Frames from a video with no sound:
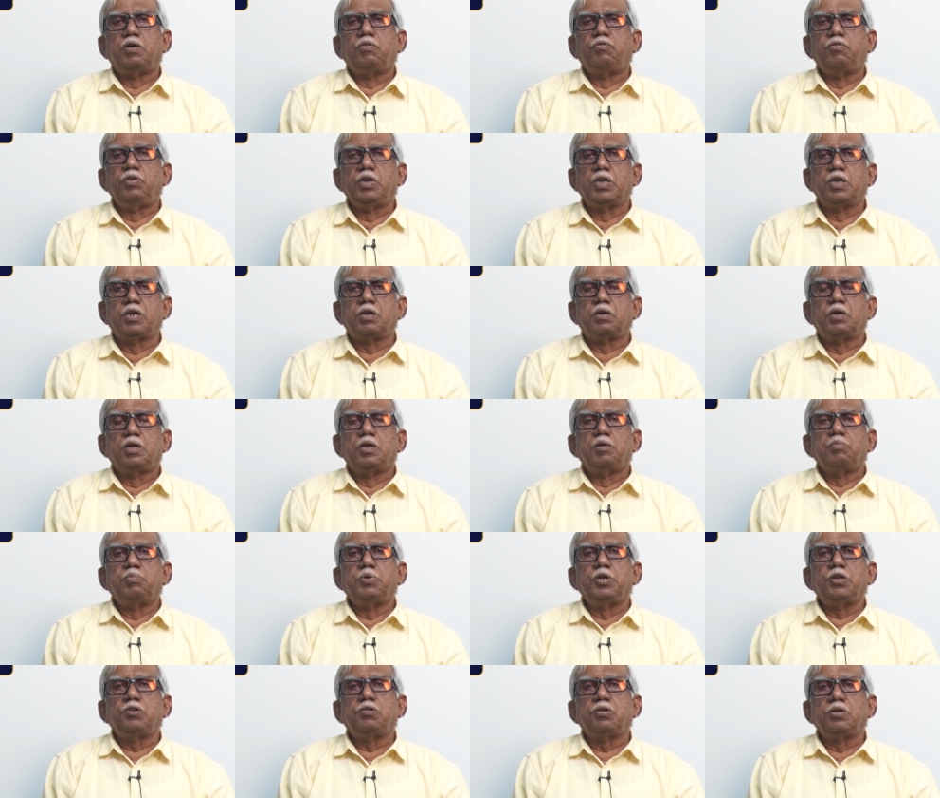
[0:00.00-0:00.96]
where
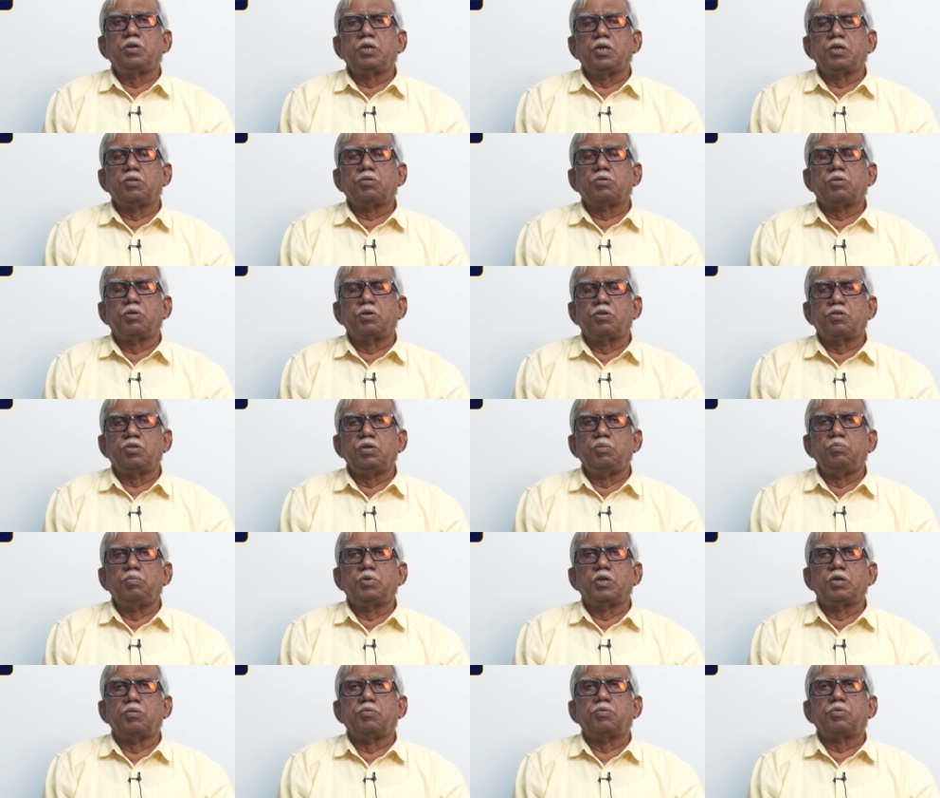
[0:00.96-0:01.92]
patient has got
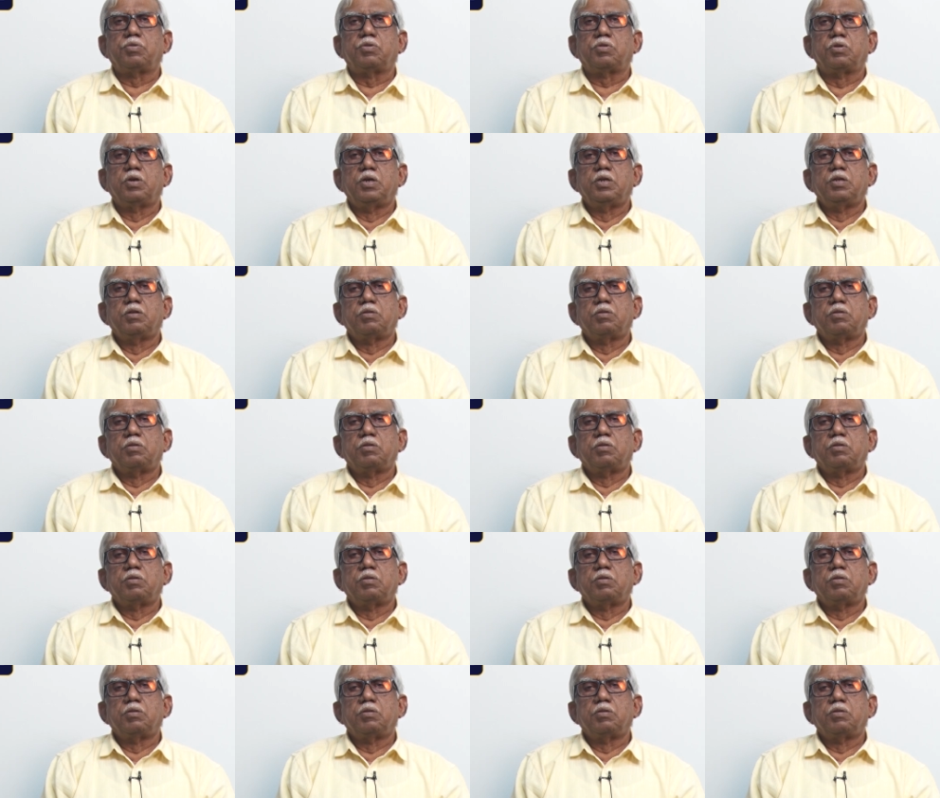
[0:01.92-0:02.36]
symptoms,